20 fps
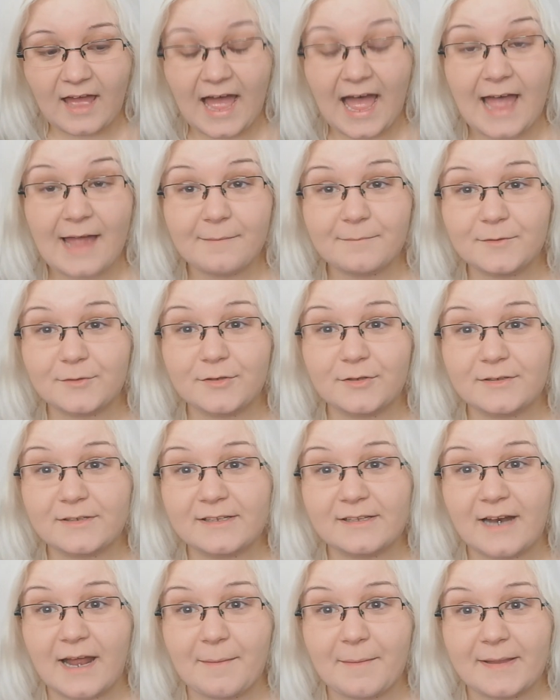I'm not
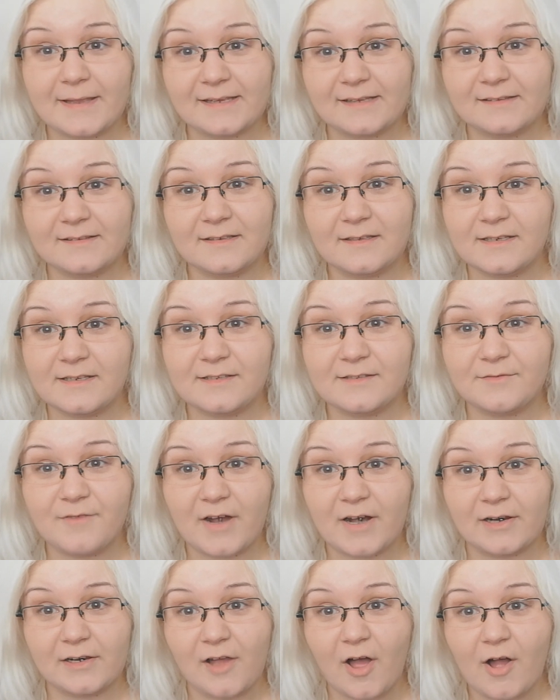gonna make this
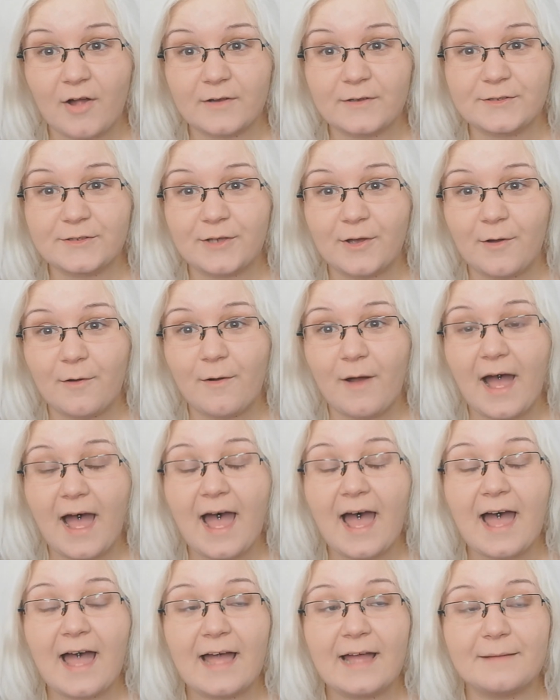very long, so
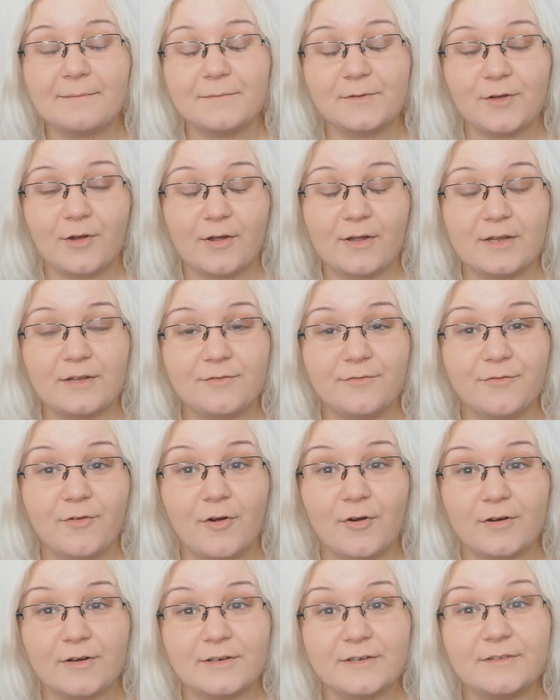I'm going
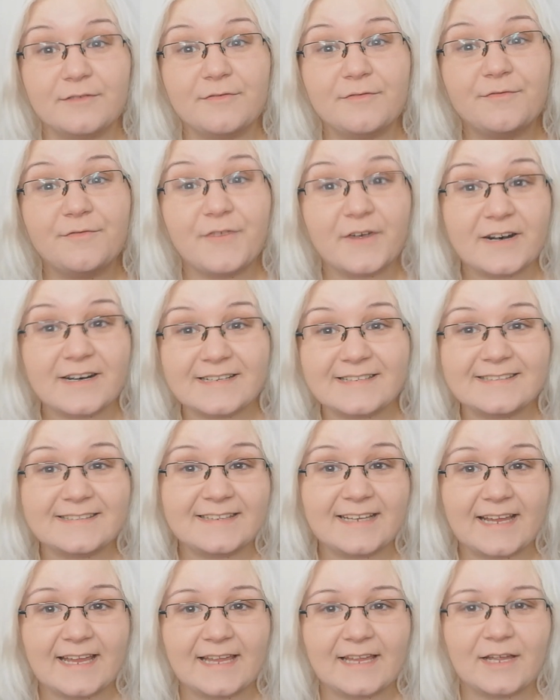for a first
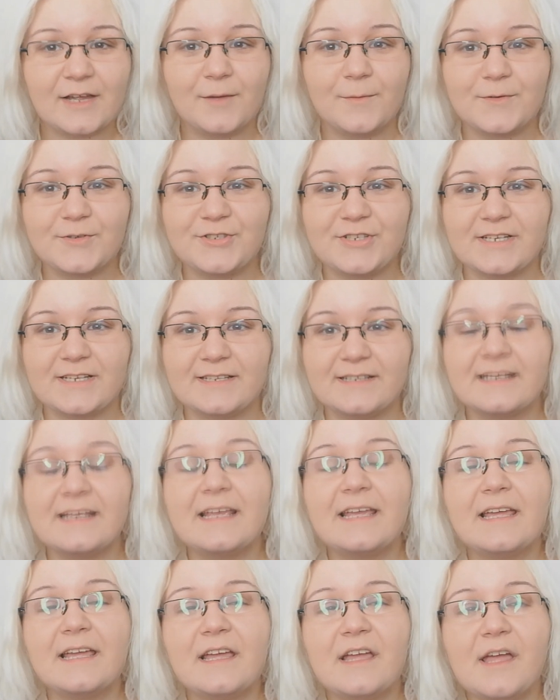thing, which is
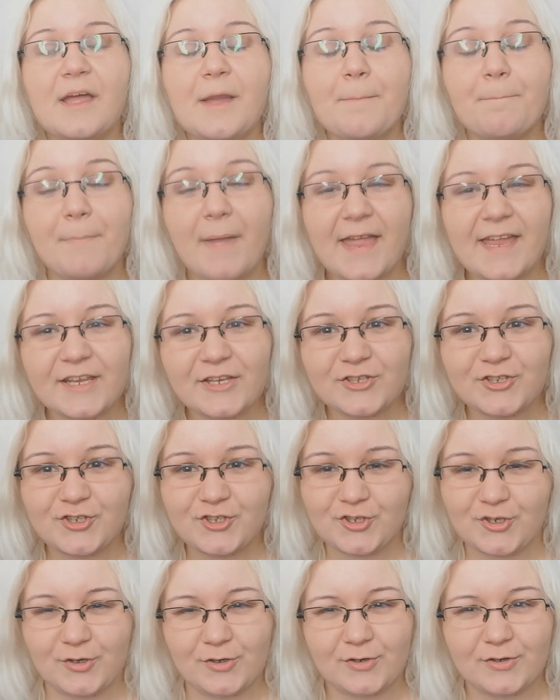make
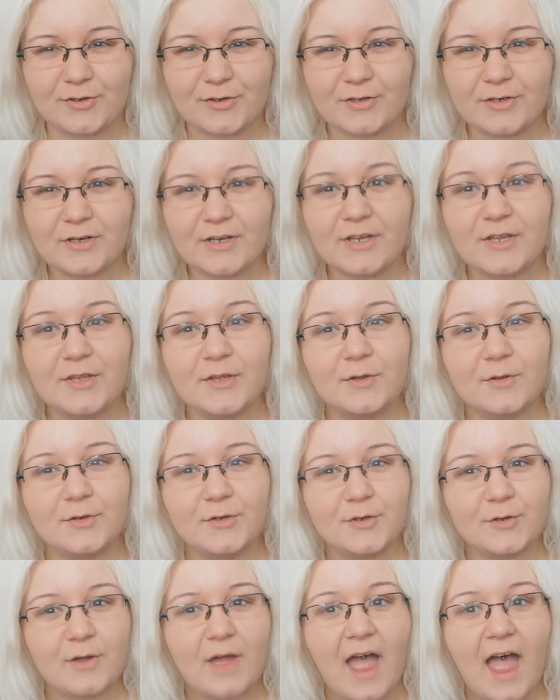sure you
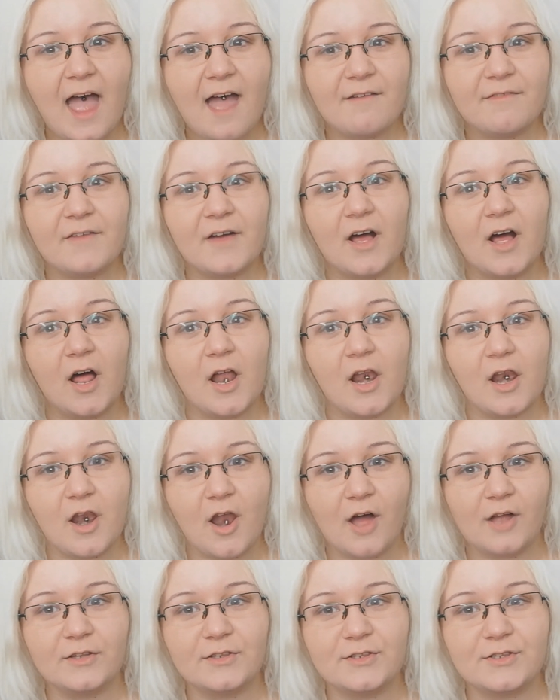do have a
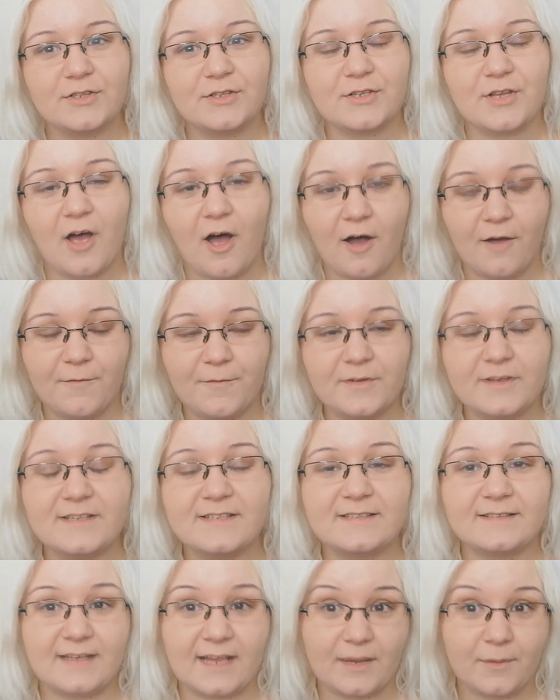lot of
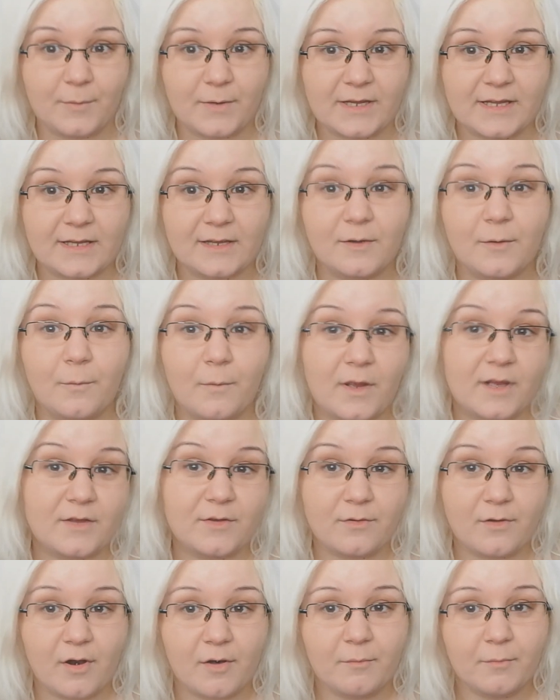saving when
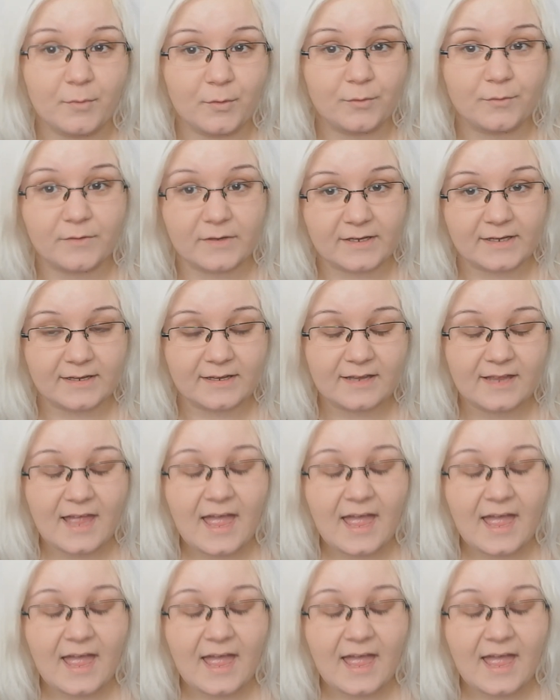you are moving.